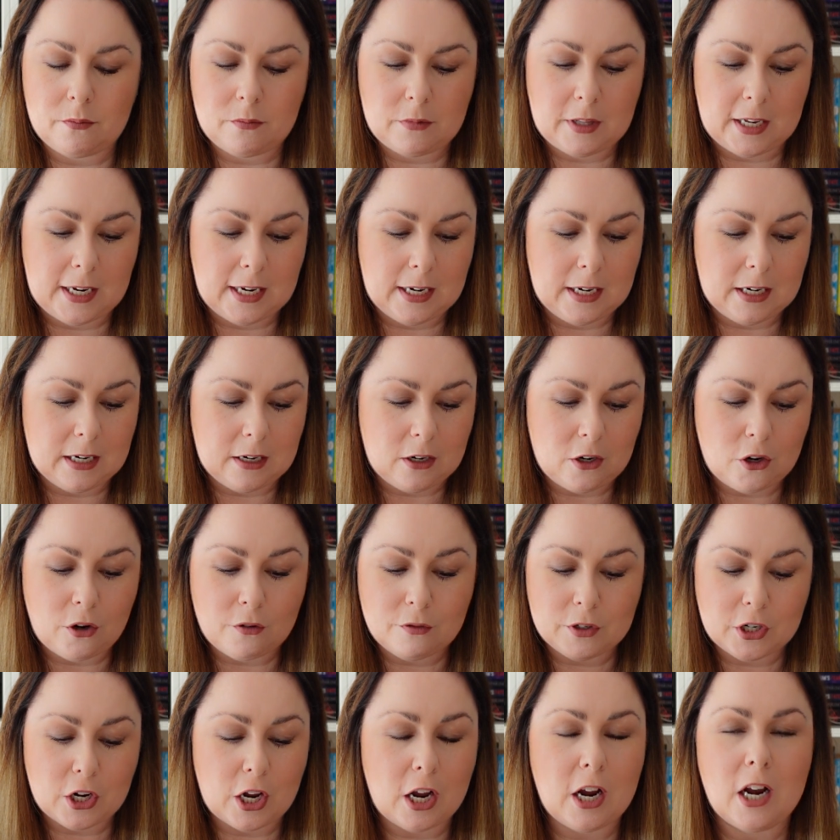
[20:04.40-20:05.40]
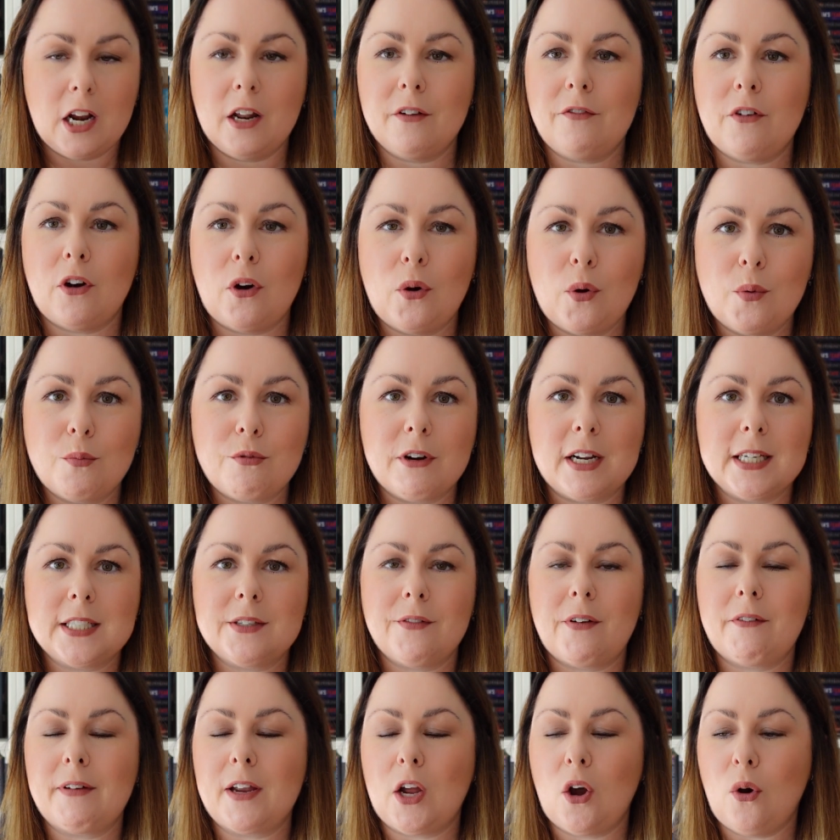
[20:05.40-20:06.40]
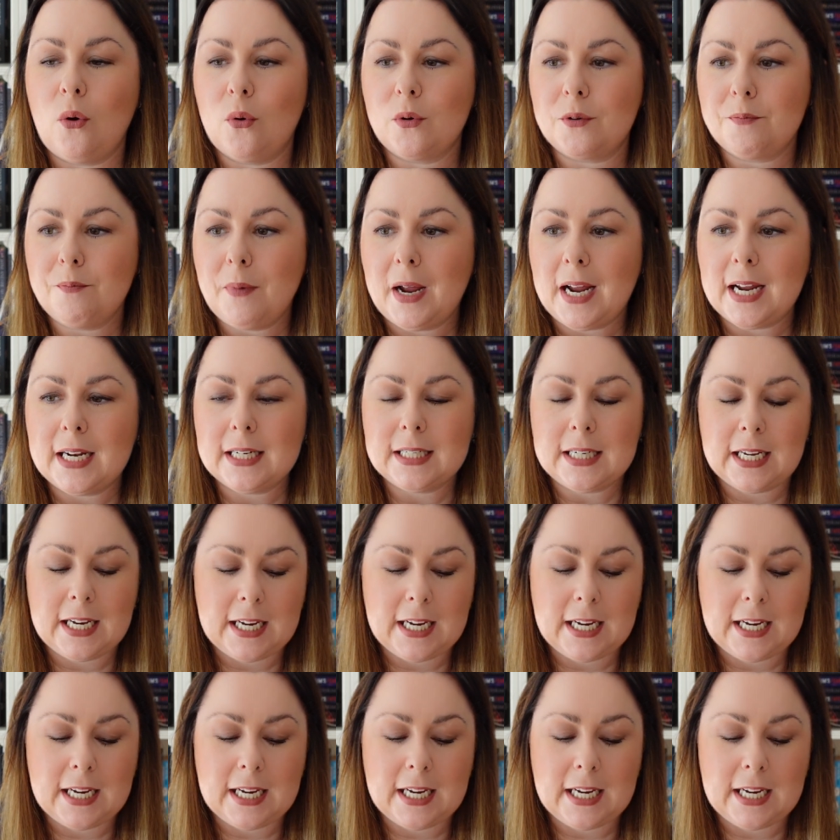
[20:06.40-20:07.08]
the current Earl of Albury is a very old man.